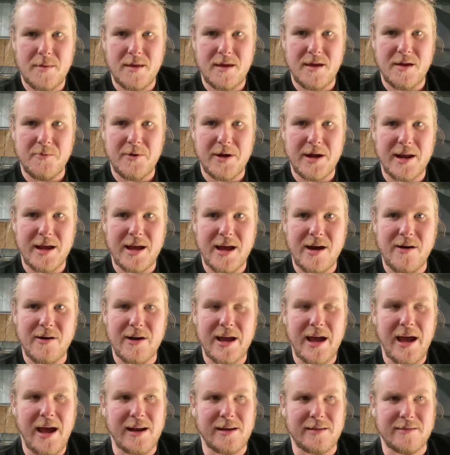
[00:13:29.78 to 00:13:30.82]
and we're going to go
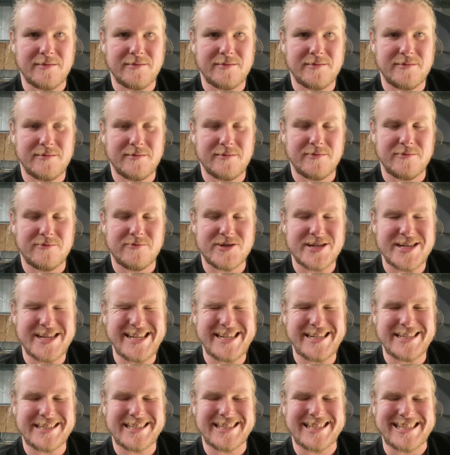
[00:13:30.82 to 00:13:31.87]
again.
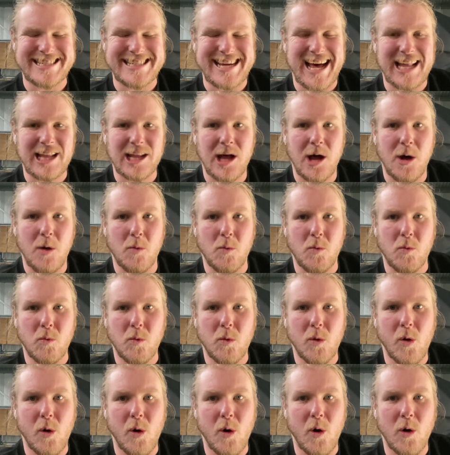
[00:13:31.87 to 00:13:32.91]
Reseller
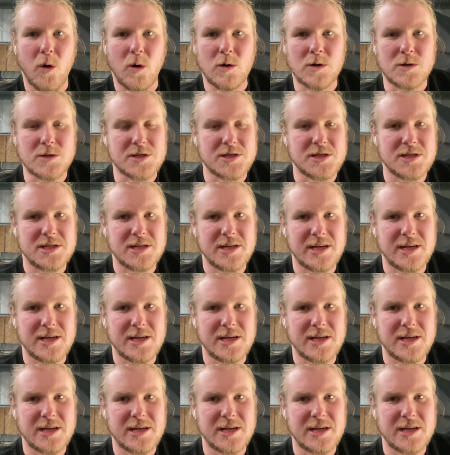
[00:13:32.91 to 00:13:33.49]
Wars.